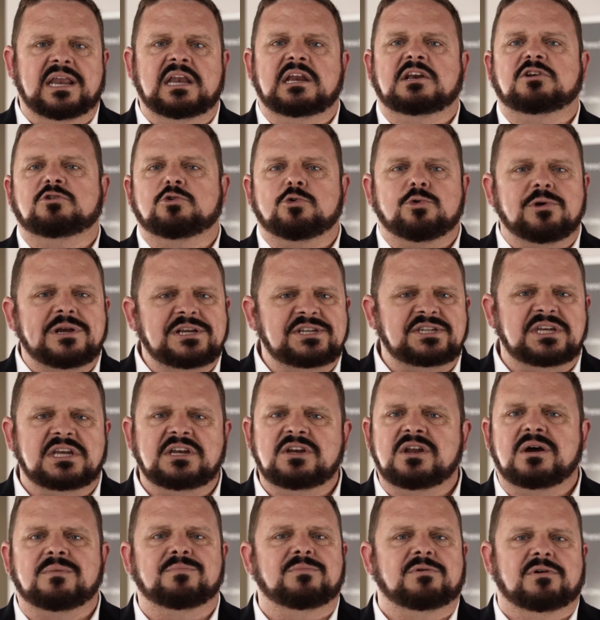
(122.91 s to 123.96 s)
an
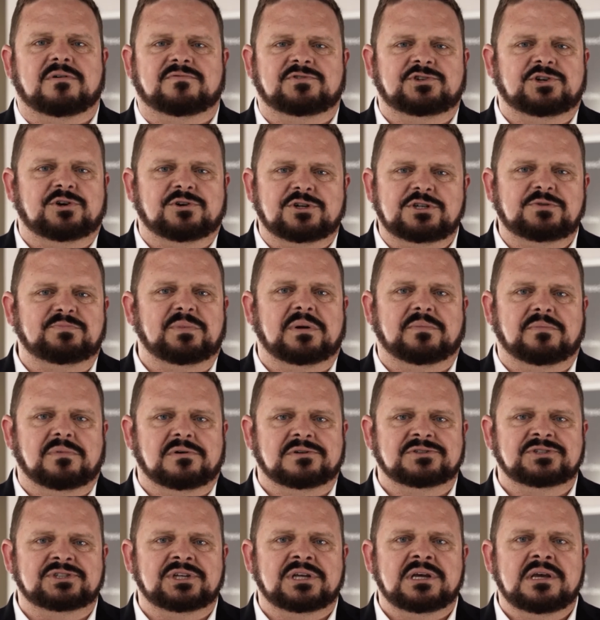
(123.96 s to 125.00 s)
increasing number of church
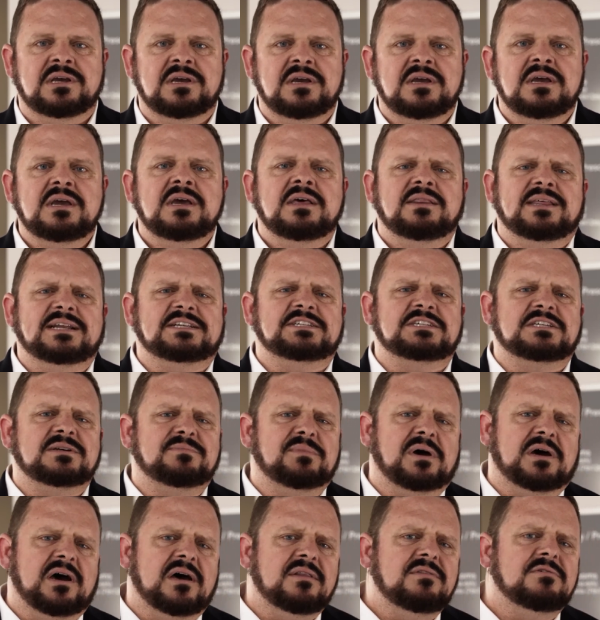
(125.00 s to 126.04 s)
members that
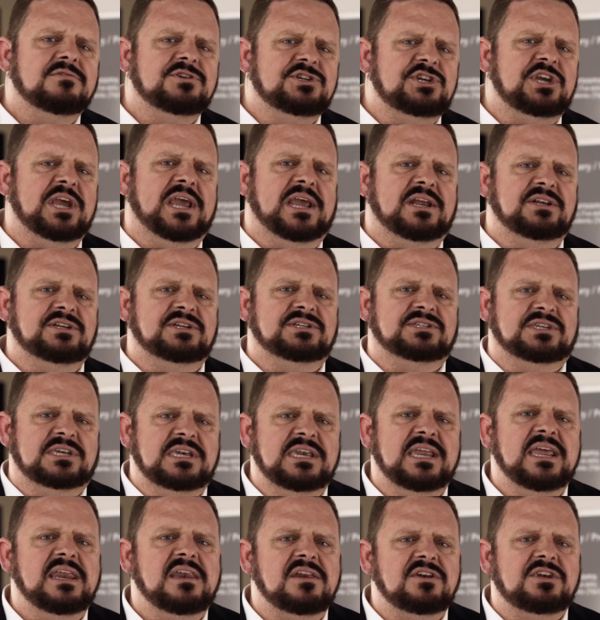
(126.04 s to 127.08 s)
some other changes
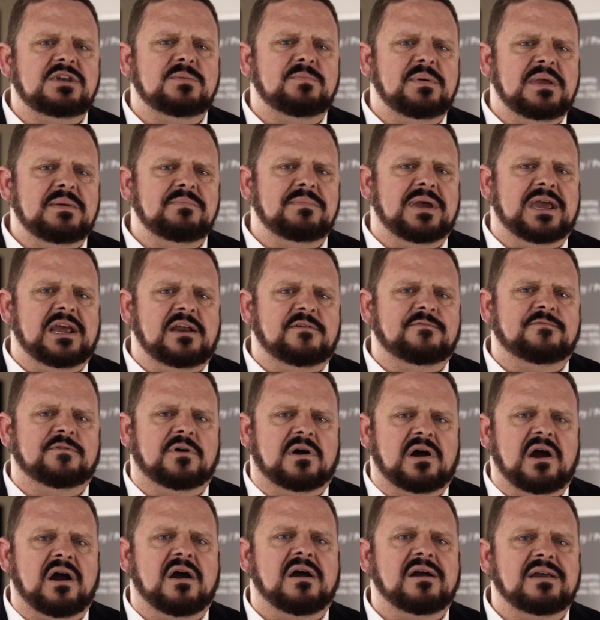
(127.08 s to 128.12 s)
needed to be made
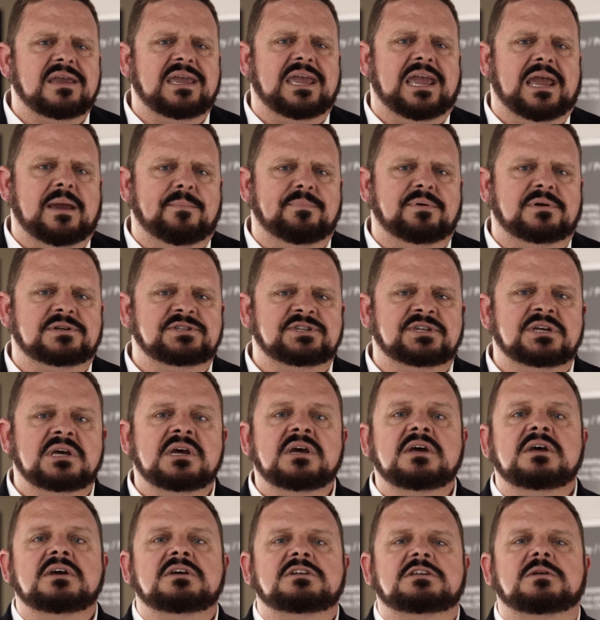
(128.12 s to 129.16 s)
for our campus
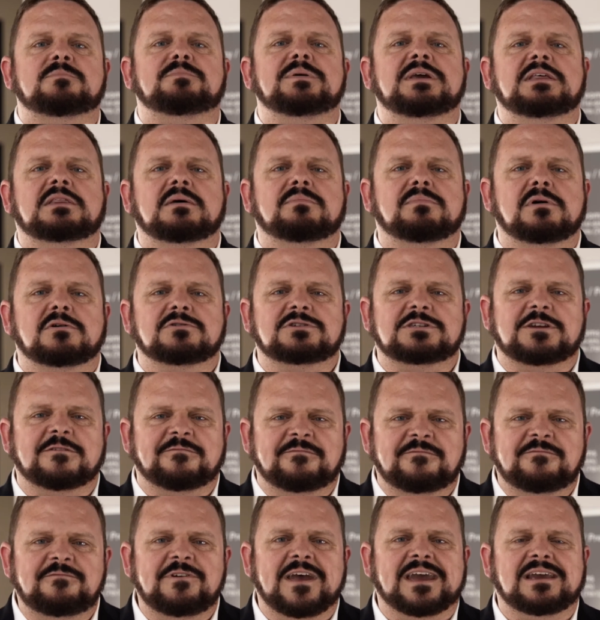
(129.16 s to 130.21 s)
to be the most
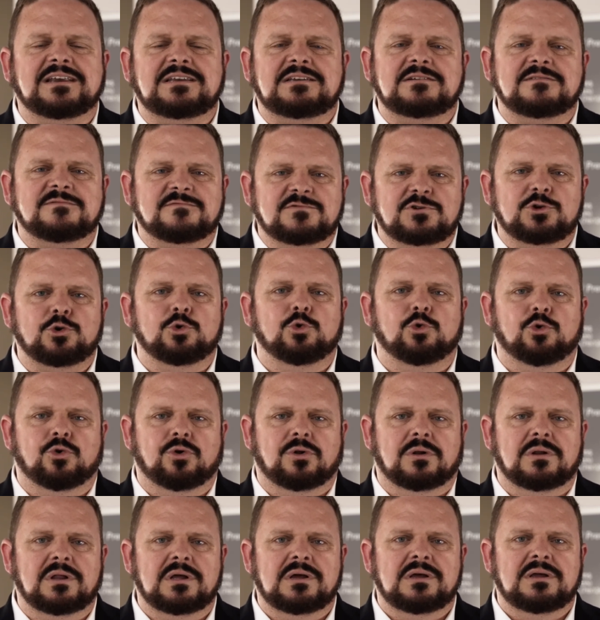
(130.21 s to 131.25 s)
effective
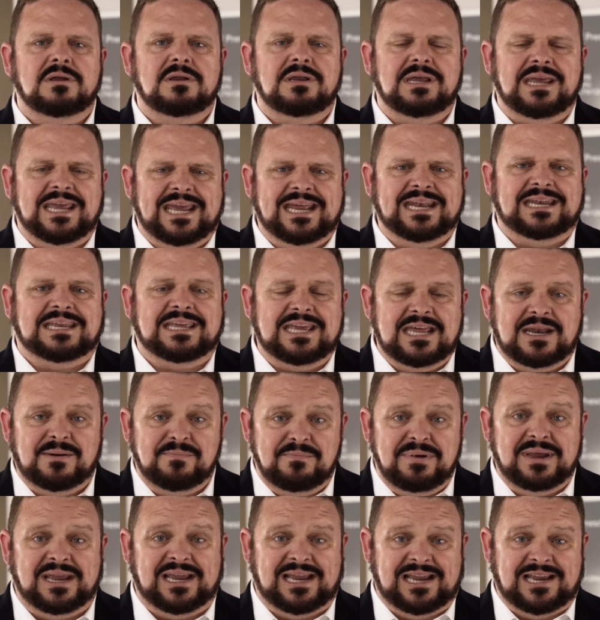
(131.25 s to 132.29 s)
tool it can
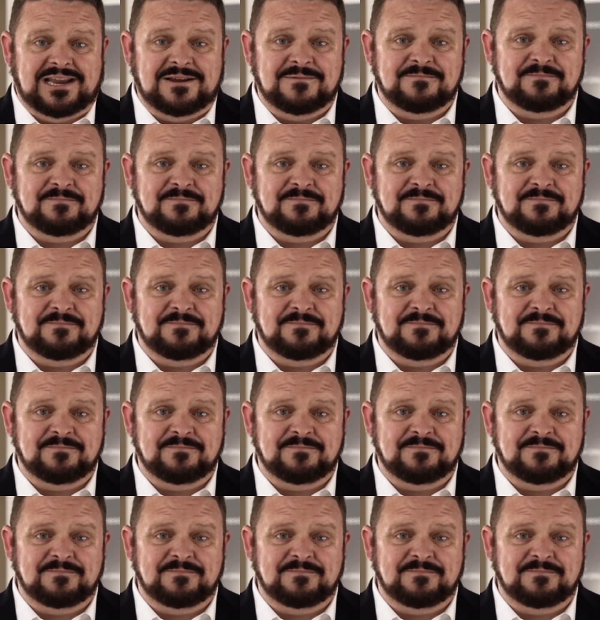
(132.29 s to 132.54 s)
be.